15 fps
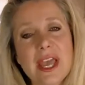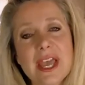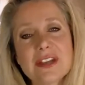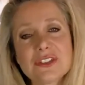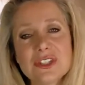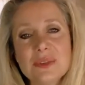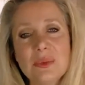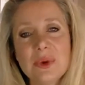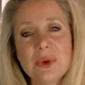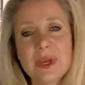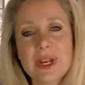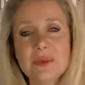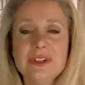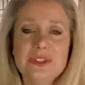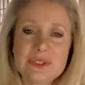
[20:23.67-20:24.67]
Actually, what I
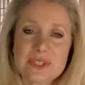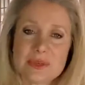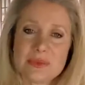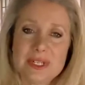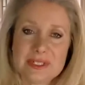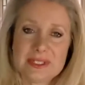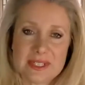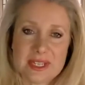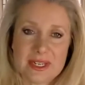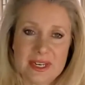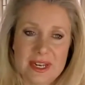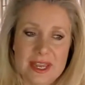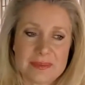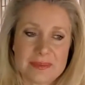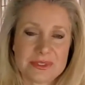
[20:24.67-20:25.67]
want to do is I want to set
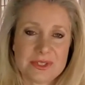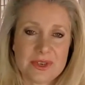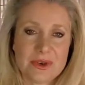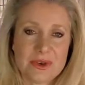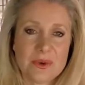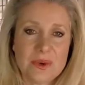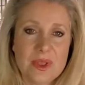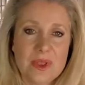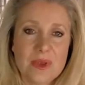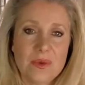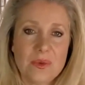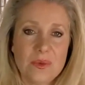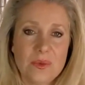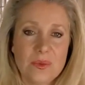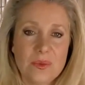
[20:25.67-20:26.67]
it up. So
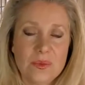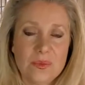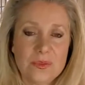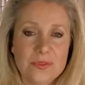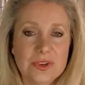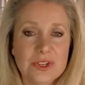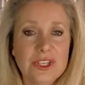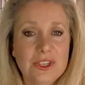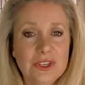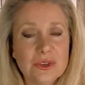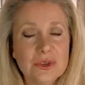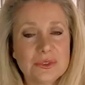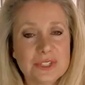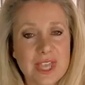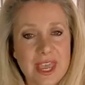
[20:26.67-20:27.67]
okay. for
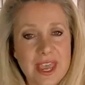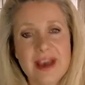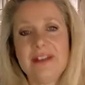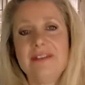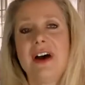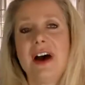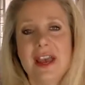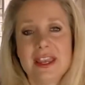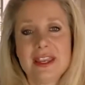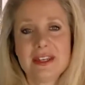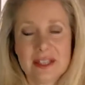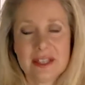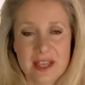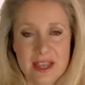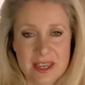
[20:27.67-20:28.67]
you to have
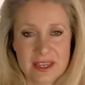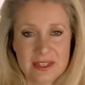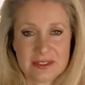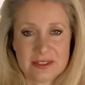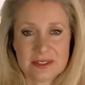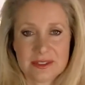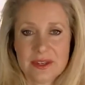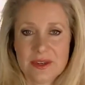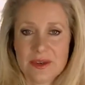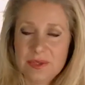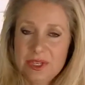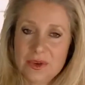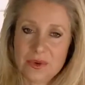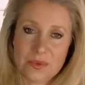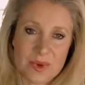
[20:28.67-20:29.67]
high-end clients,
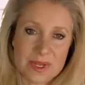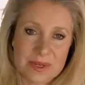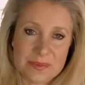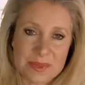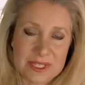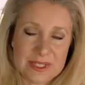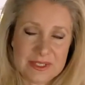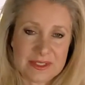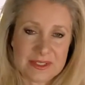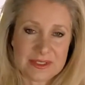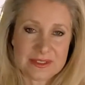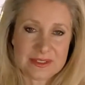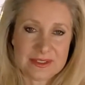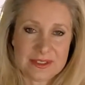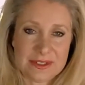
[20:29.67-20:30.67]
you know, one piece
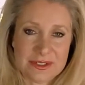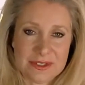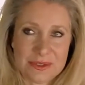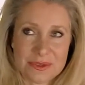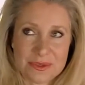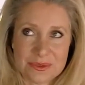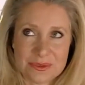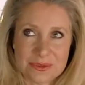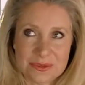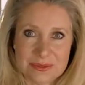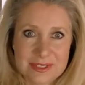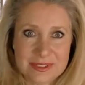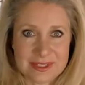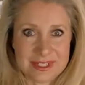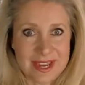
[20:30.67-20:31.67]
is to
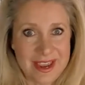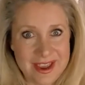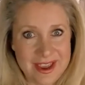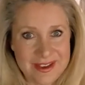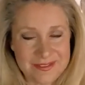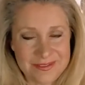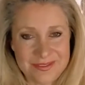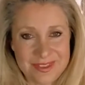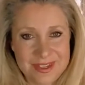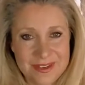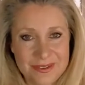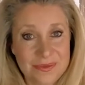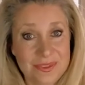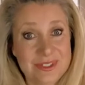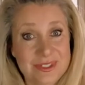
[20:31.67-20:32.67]
is to have
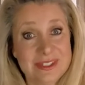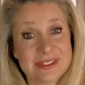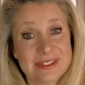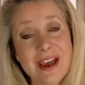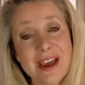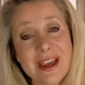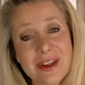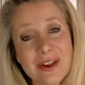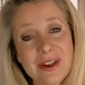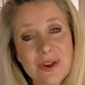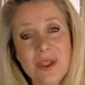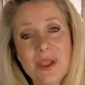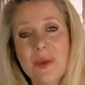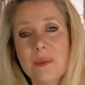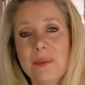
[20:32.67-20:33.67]
the, the desire,
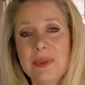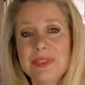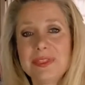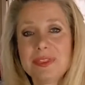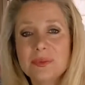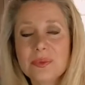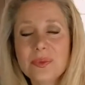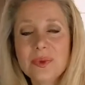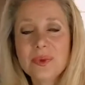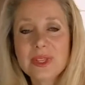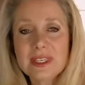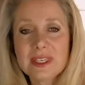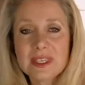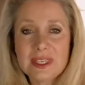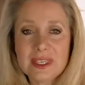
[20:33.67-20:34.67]
but the
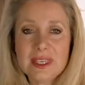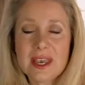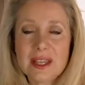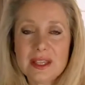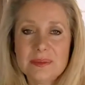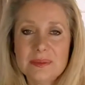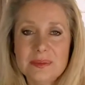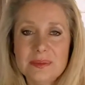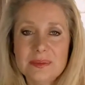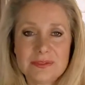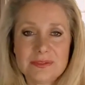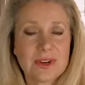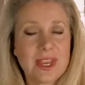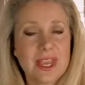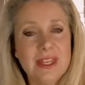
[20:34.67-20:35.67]
really key element
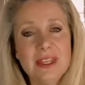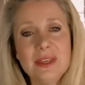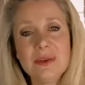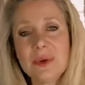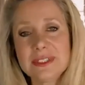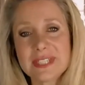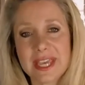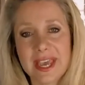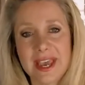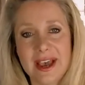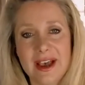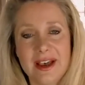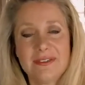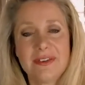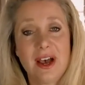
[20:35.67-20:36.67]
for anyone to
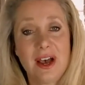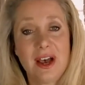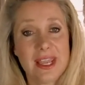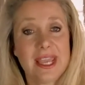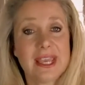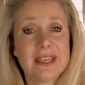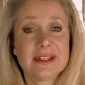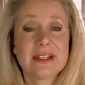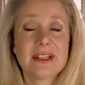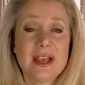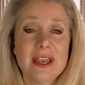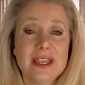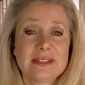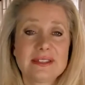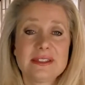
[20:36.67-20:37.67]
have high-end
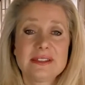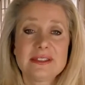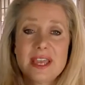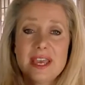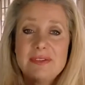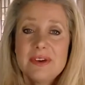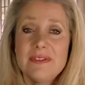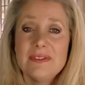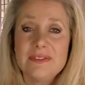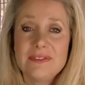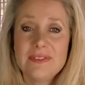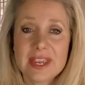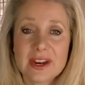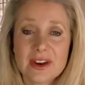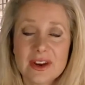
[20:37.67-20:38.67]
clients is to have a
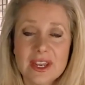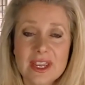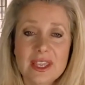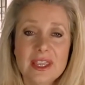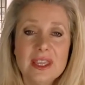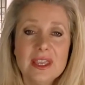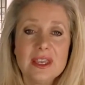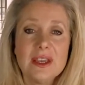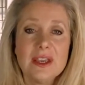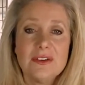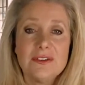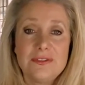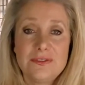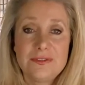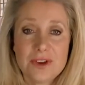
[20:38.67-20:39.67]
very
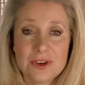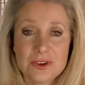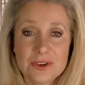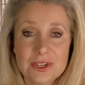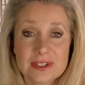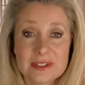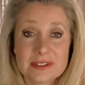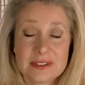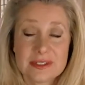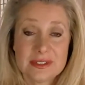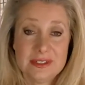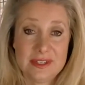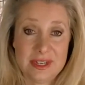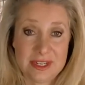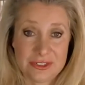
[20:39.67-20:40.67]
focused
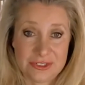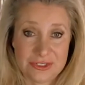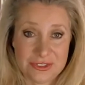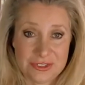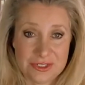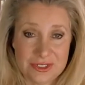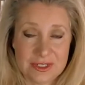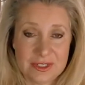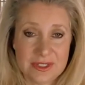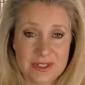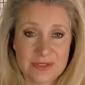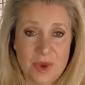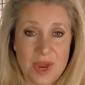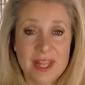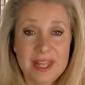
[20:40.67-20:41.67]
niche.
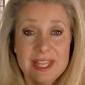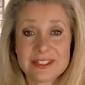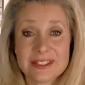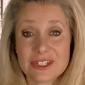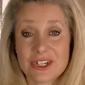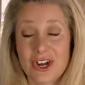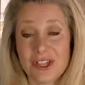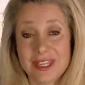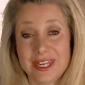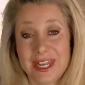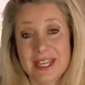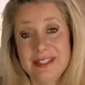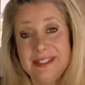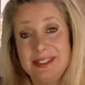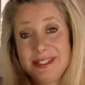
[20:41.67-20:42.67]
Mm-hmm. I like to call it
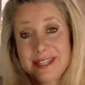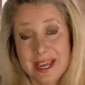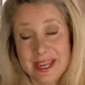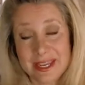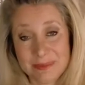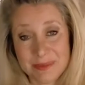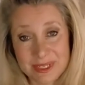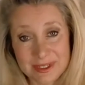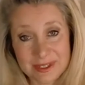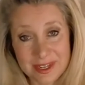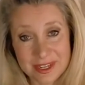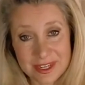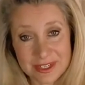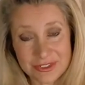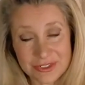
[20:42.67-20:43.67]
a diamond
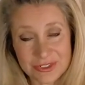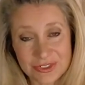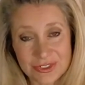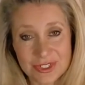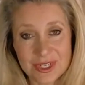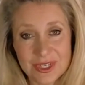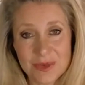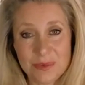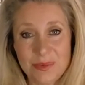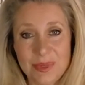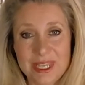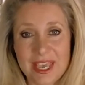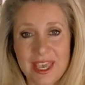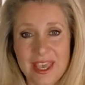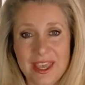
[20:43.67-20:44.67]
niche
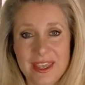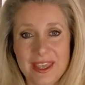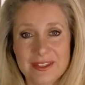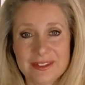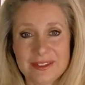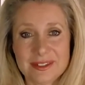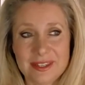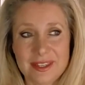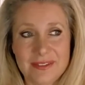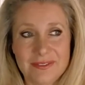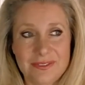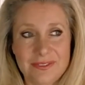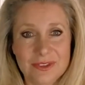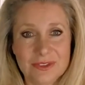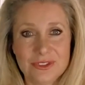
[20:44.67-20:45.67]
because
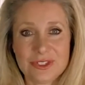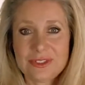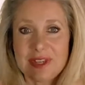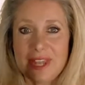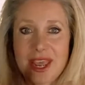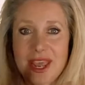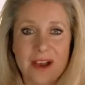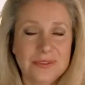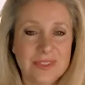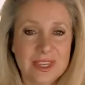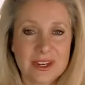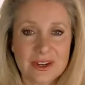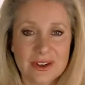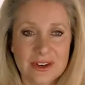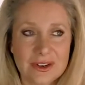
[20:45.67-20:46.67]
if you're just out
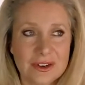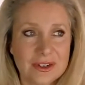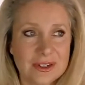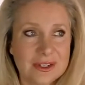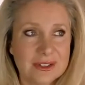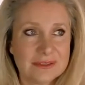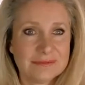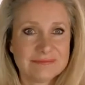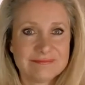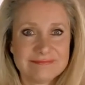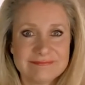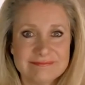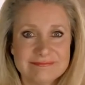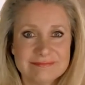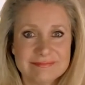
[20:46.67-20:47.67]
there
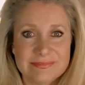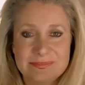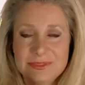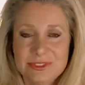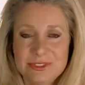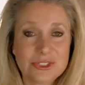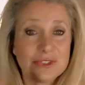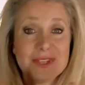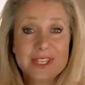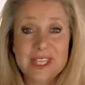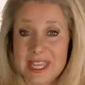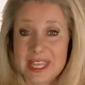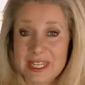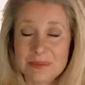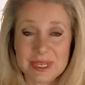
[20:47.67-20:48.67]
serving
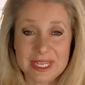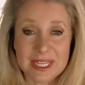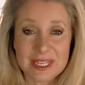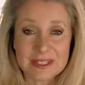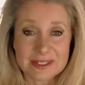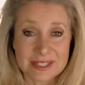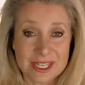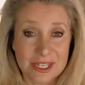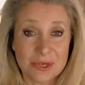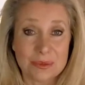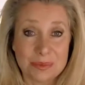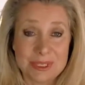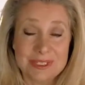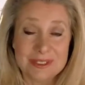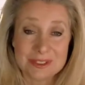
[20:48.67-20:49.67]
anybody, it's like you're
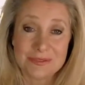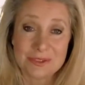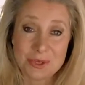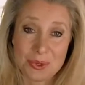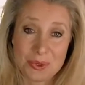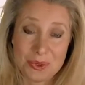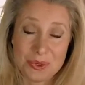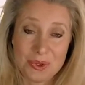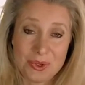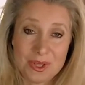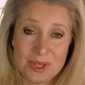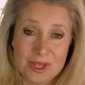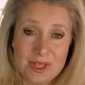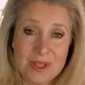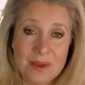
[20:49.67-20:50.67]
a piece of
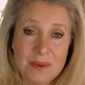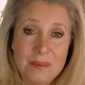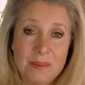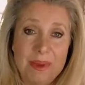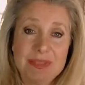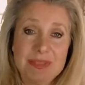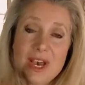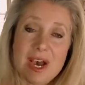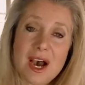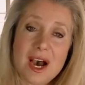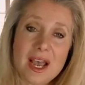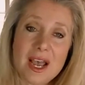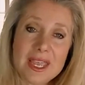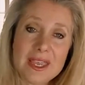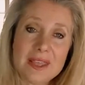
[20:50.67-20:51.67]
coal. But the
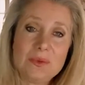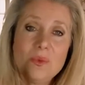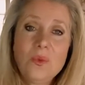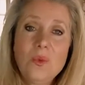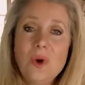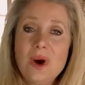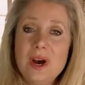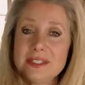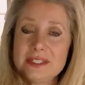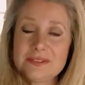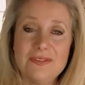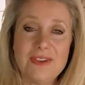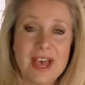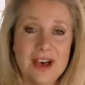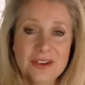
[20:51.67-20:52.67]
high end wants
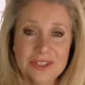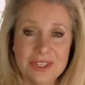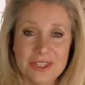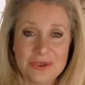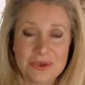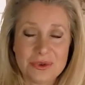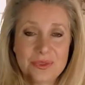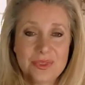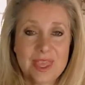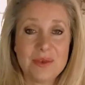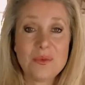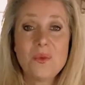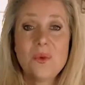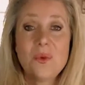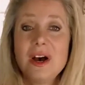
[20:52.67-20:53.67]
value,
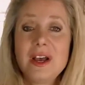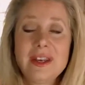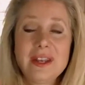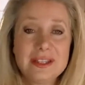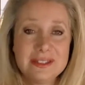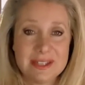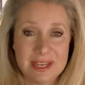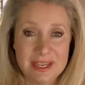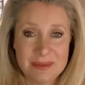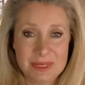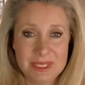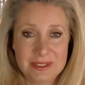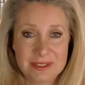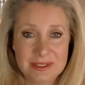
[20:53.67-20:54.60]
they want a diamond.